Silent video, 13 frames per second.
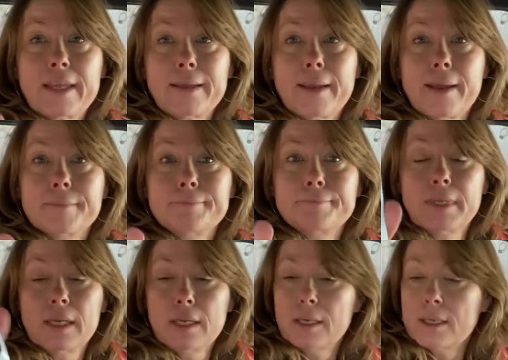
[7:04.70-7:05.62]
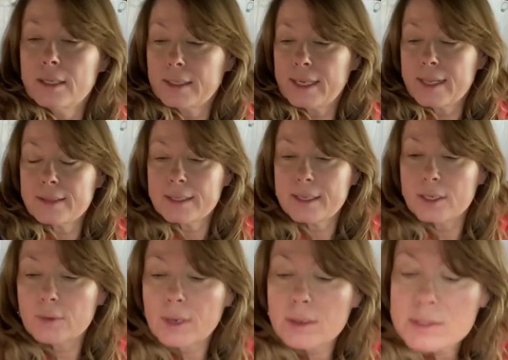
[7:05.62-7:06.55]
yeah, got the
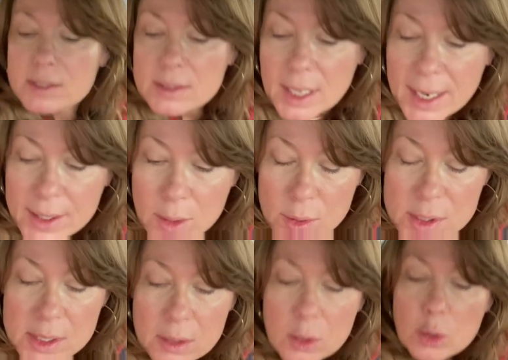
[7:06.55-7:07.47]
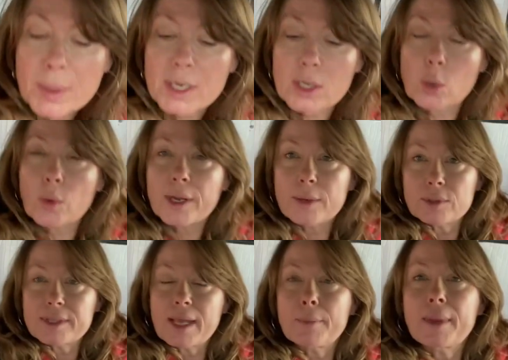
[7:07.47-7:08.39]
heater on. I know it's a little bit annoying
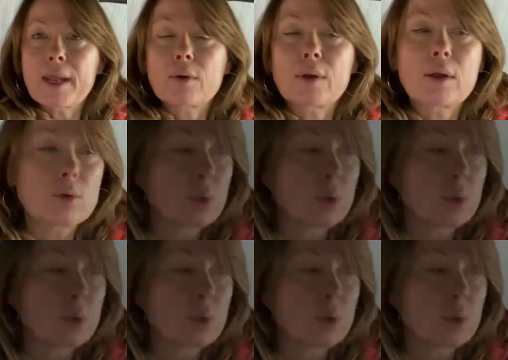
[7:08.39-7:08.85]
with that background